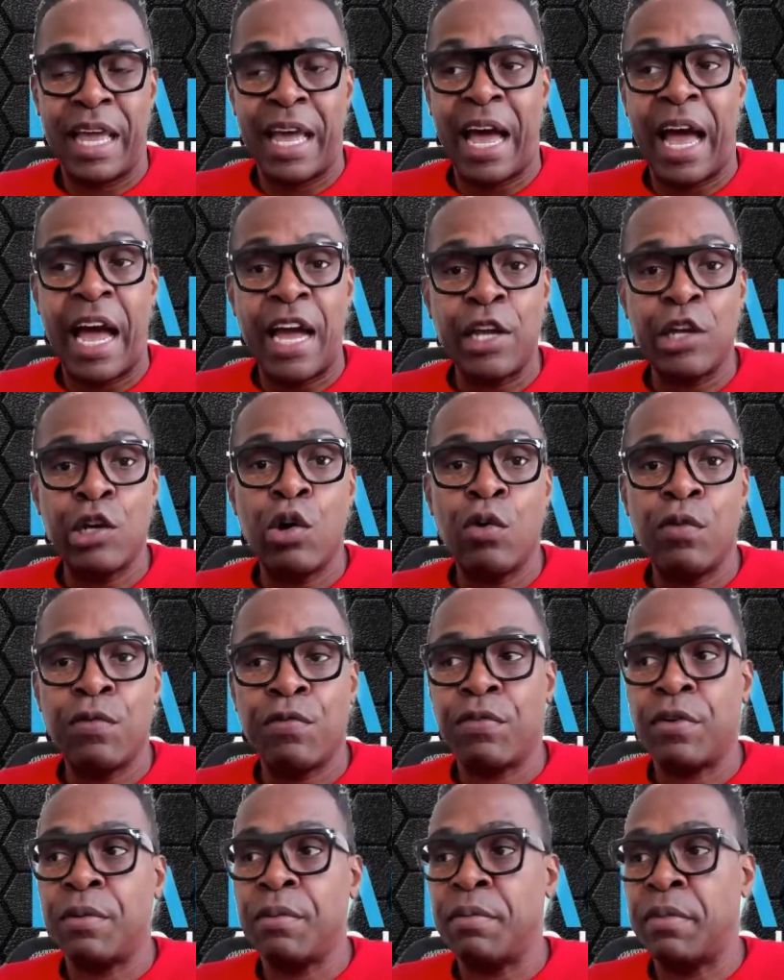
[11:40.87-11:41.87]
I go
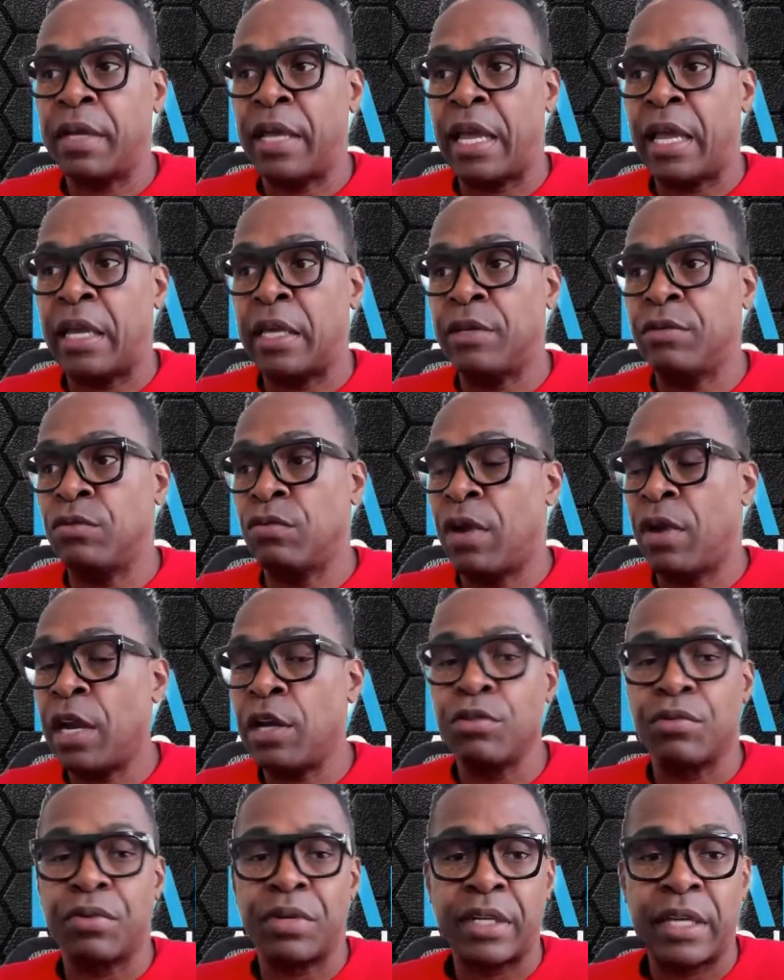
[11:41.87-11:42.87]
from a
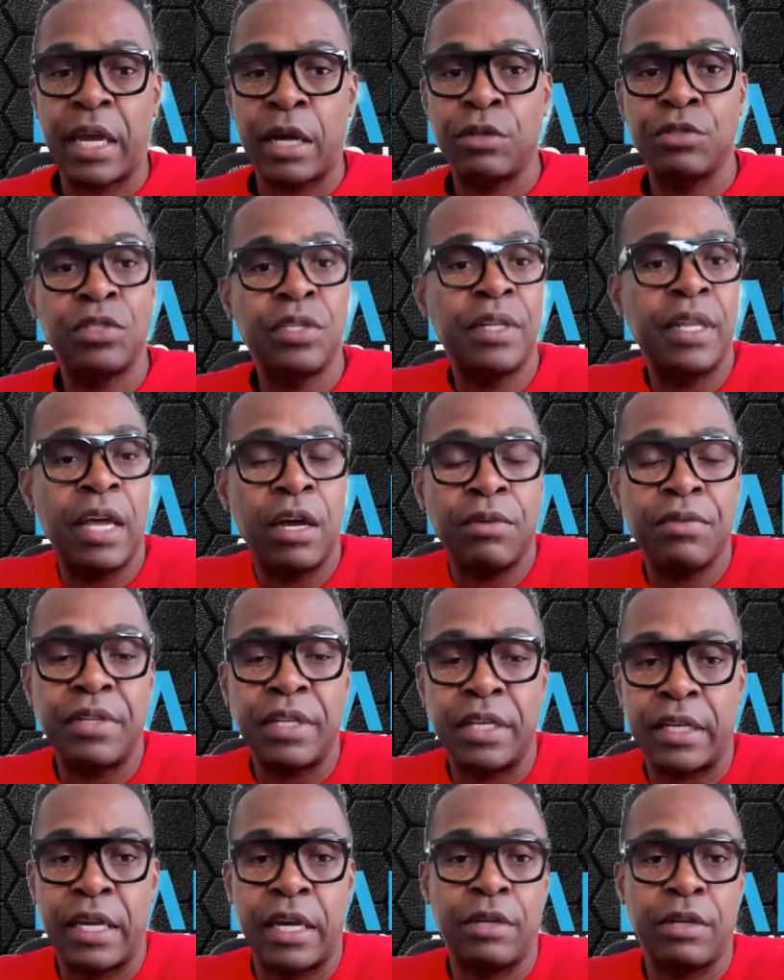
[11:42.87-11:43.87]
regular accountant to the healthy
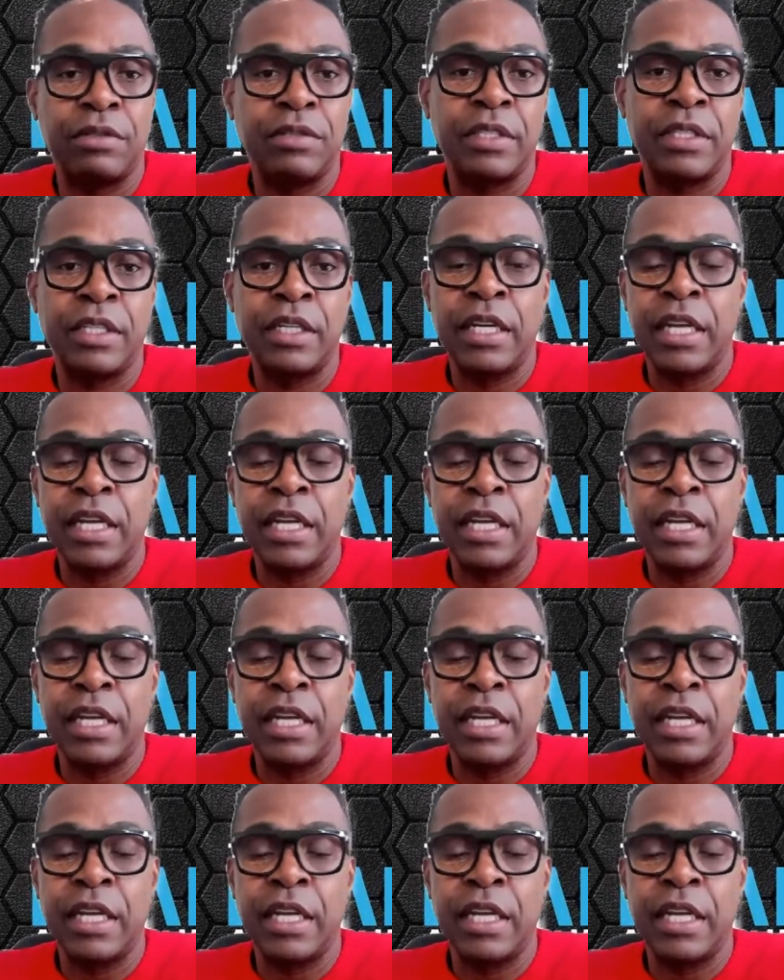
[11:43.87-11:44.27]
accountant.